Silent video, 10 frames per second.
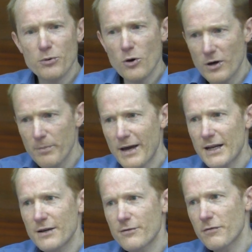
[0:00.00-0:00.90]

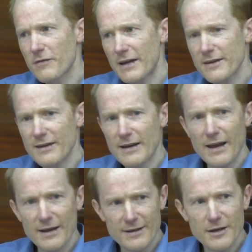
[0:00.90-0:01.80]
pro-competitive effects and
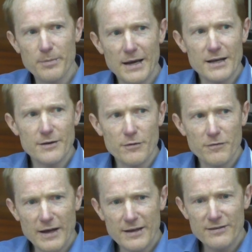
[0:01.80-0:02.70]
anti-competitive
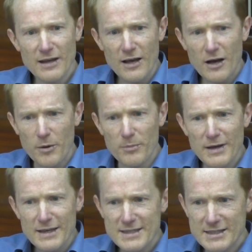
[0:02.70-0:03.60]
effects
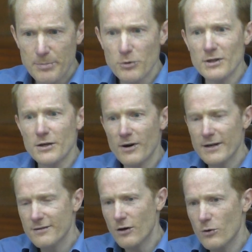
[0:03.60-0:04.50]
separately.
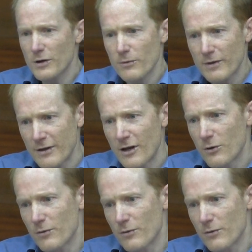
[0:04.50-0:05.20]
Right. So in the